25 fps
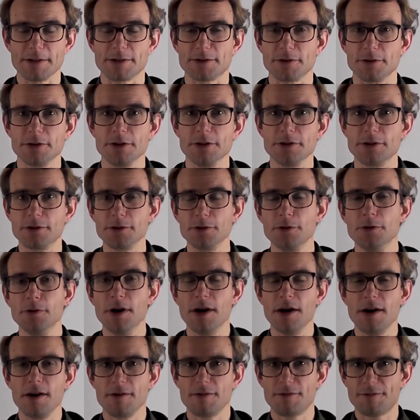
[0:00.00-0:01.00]
So the two
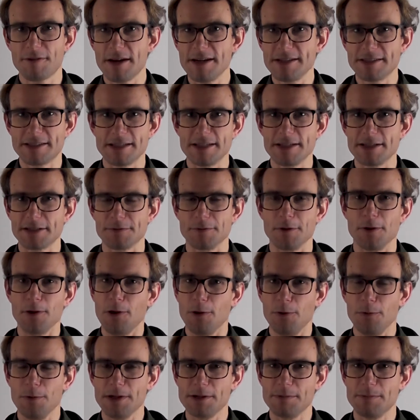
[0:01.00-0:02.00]
phases will
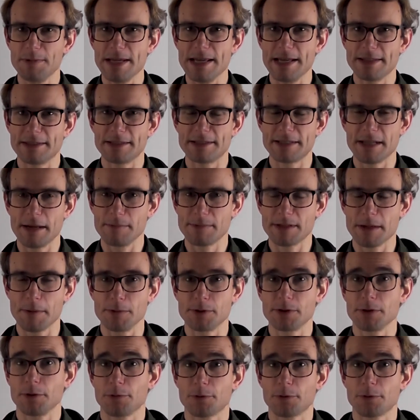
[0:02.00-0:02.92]
always be at the same temperature.